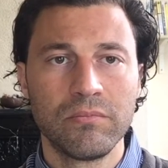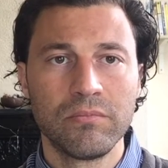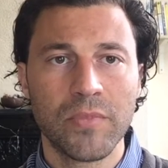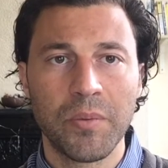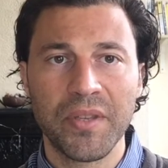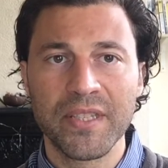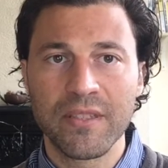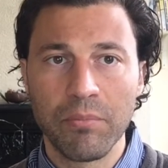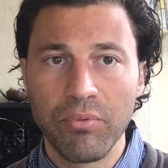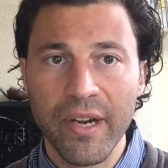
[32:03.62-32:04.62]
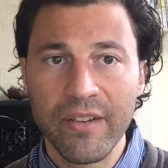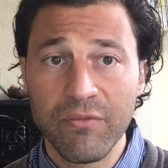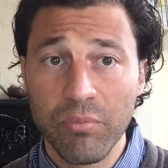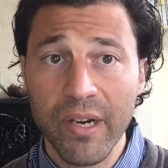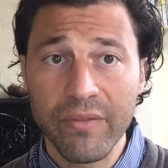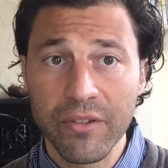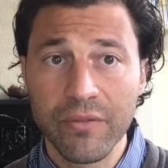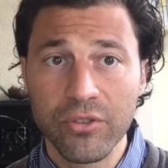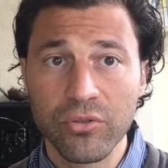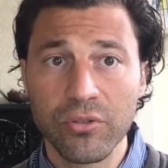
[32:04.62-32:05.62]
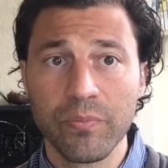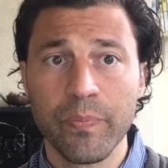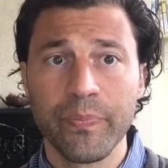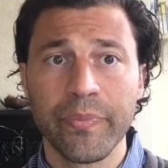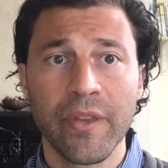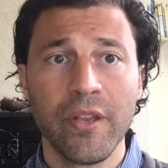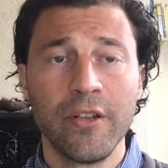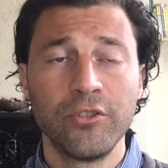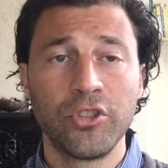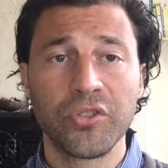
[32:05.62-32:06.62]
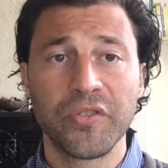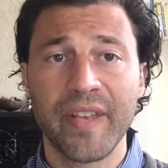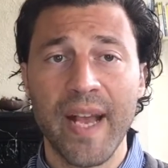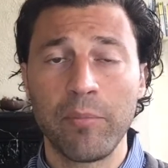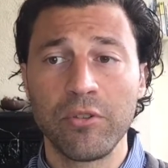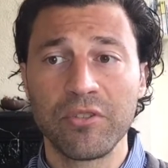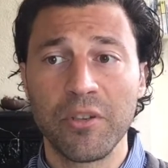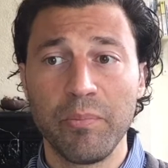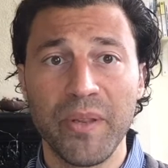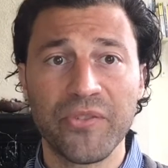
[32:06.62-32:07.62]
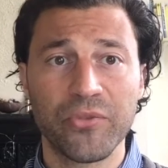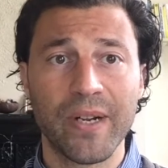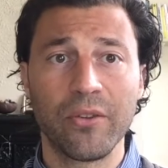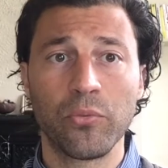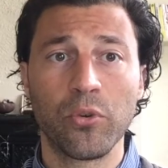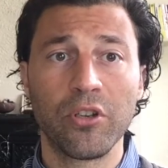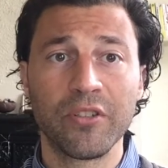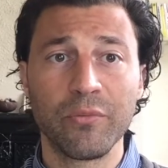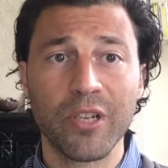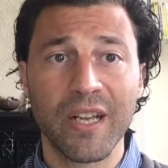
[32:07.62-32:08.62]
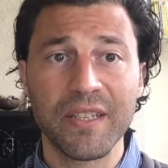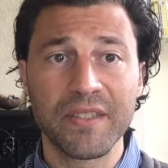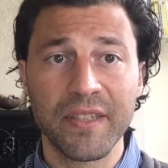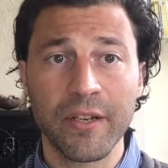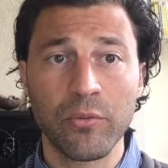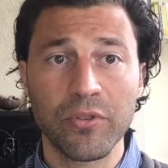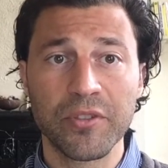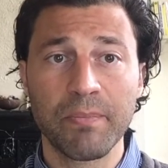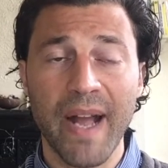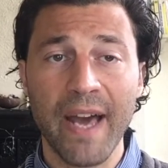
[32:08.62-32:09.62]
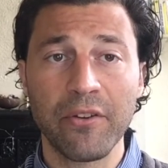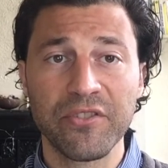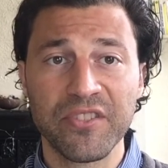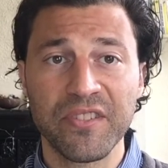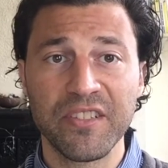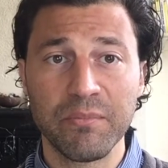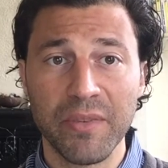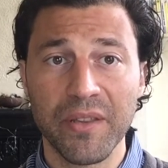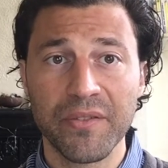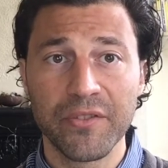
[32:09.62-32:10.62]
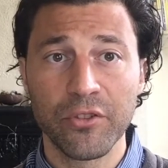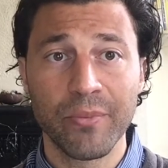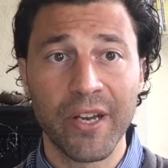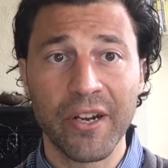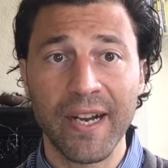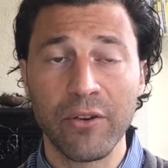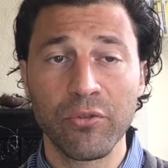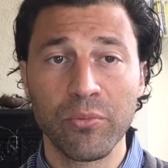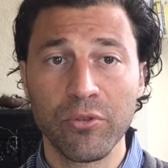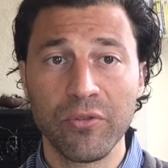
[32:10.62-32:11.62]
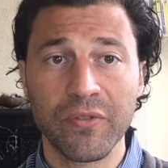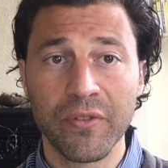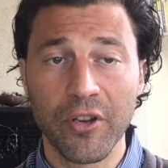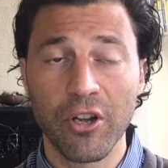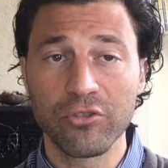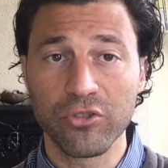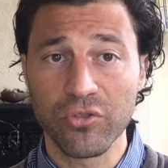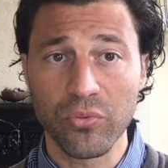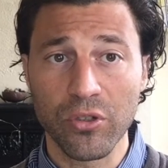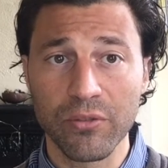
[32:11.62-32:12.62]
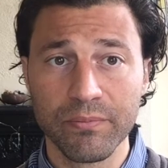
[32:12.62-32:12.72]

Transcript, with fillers: I mean, that's a brave, brave individual. Joseph Campbell looked at myths around the world and realized there was patterns in these myths, no matter how removed the cultures were.